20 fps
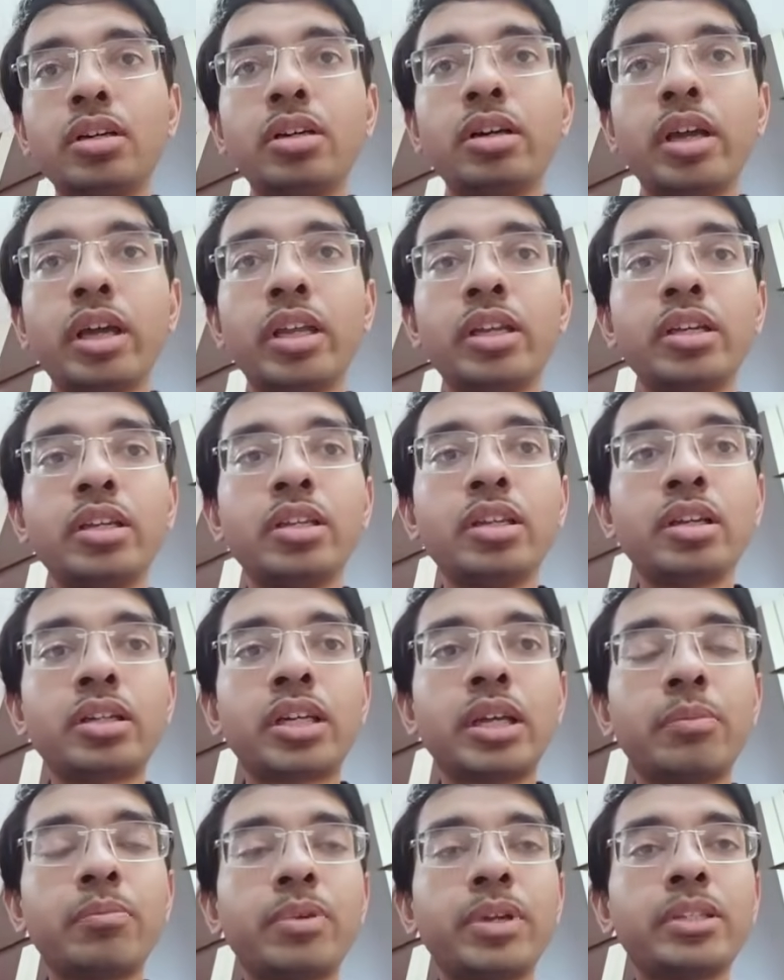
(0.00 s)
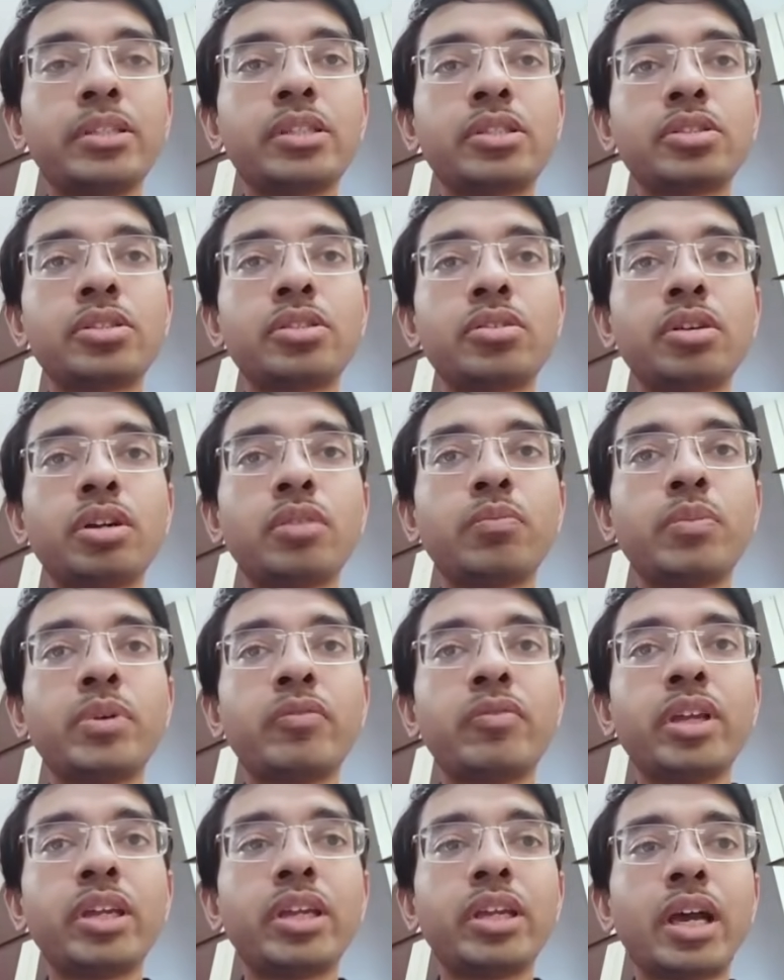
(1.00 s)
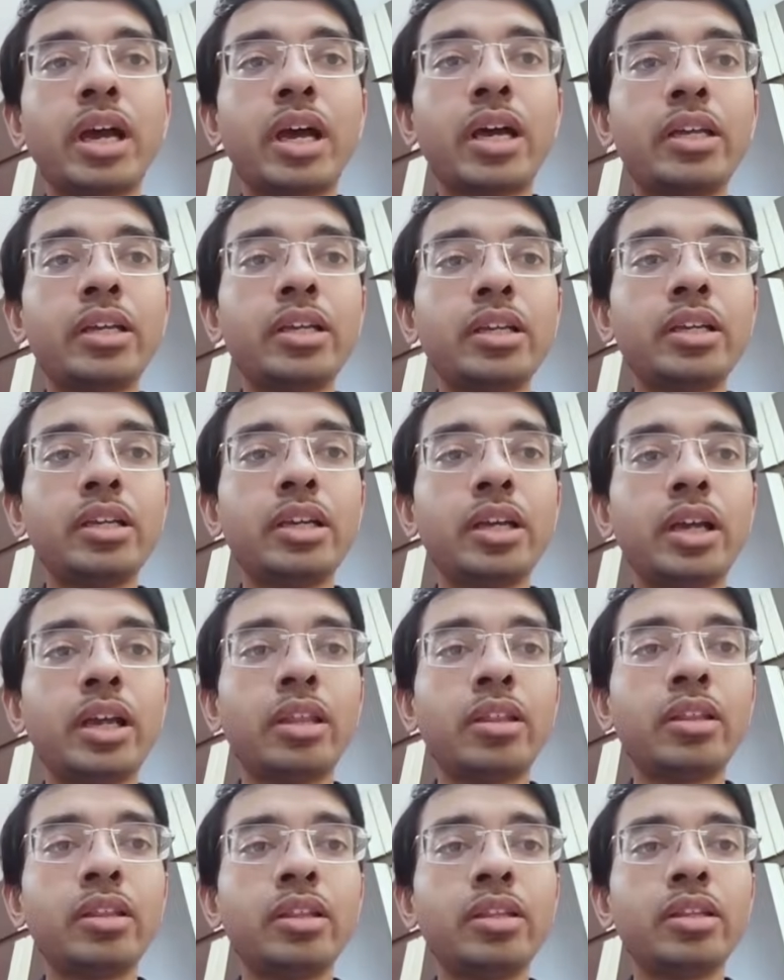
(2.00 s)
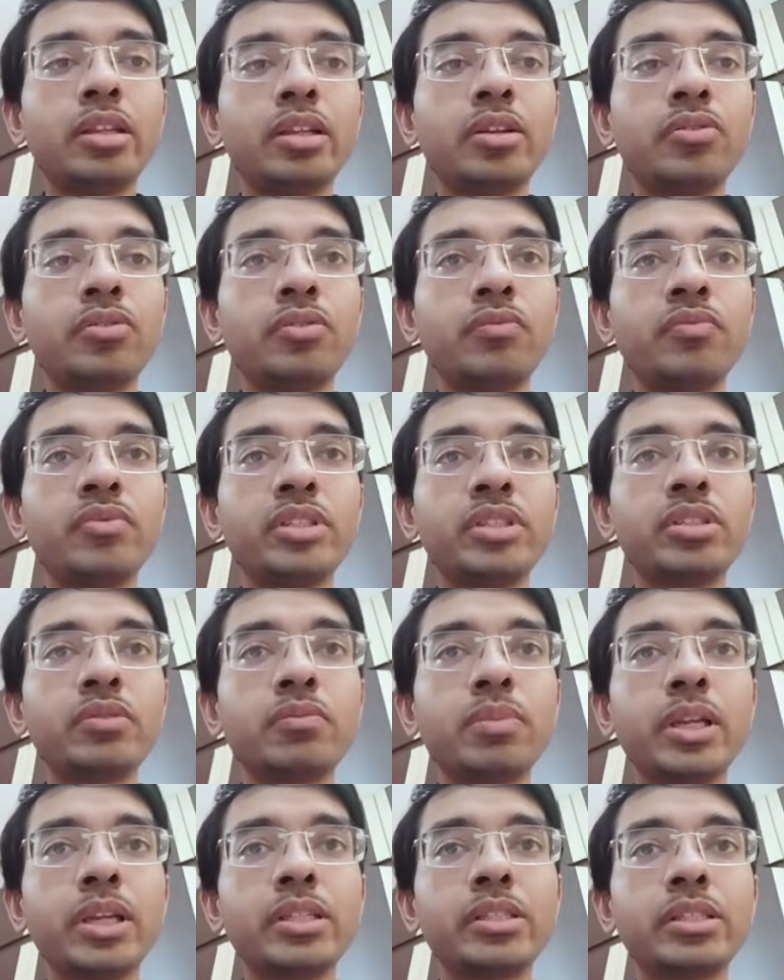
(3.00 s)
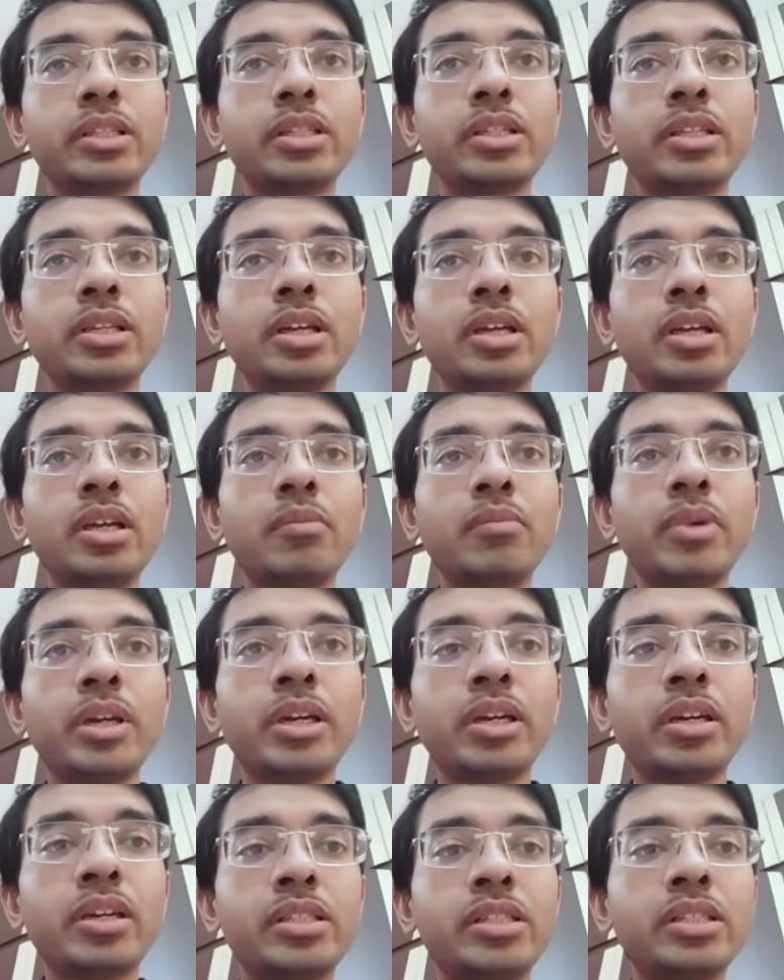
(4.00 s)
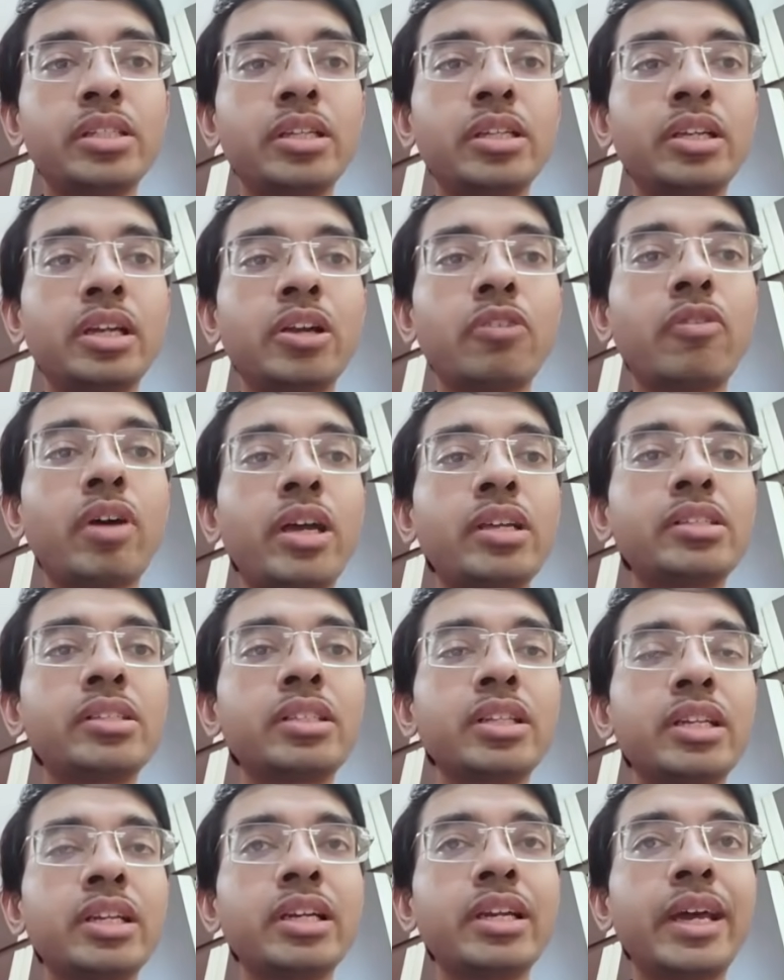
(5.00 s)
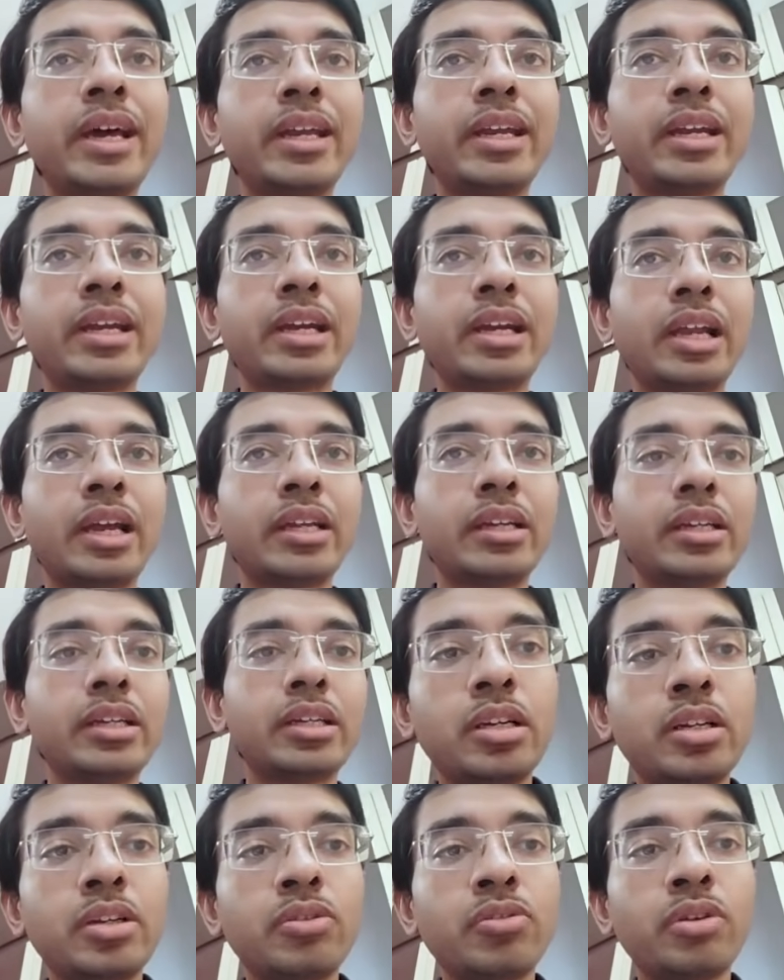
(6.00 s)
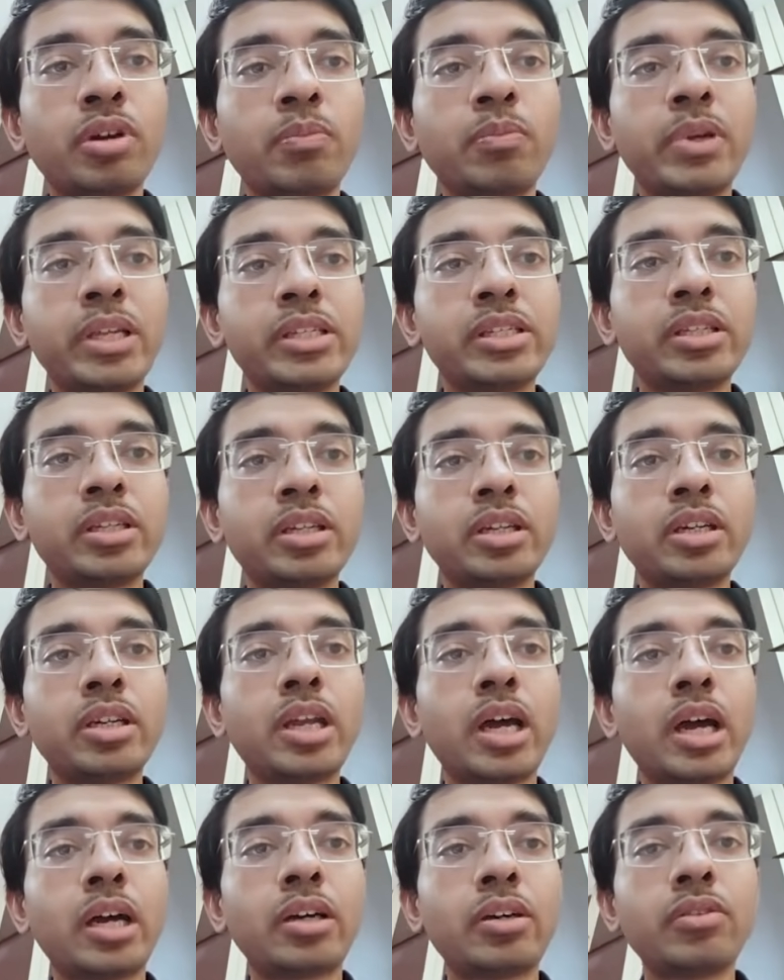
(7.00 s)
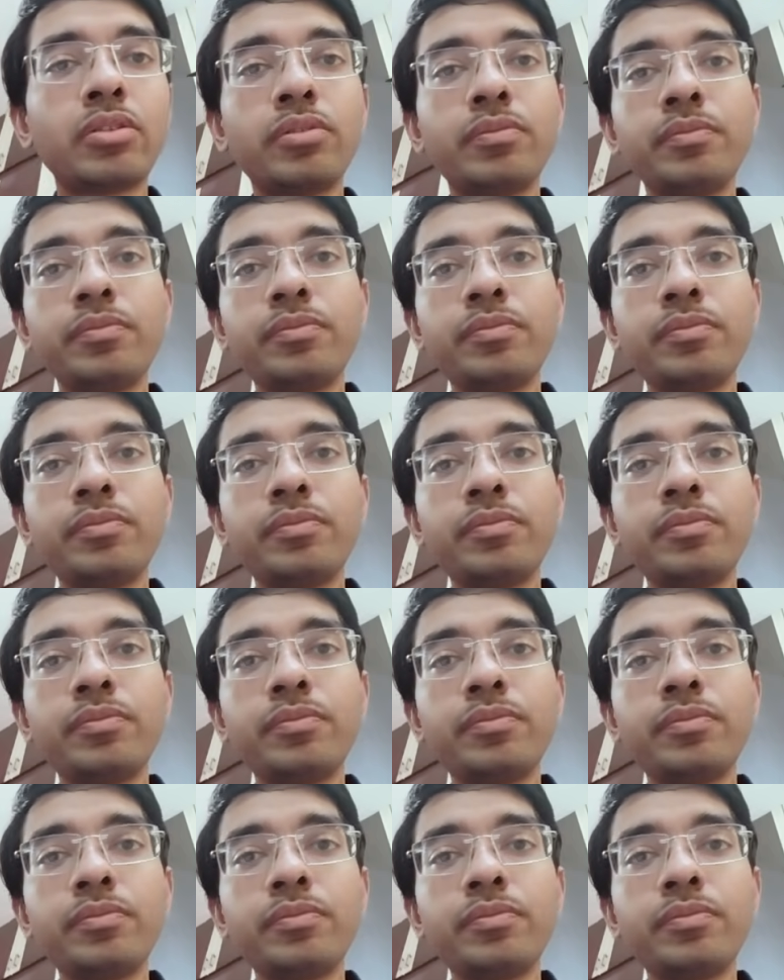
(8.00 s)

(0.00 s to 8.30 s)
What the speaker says: and the temperature should not be very high in the room which you place it, but it requires indirect light. Do not place it in a dark room.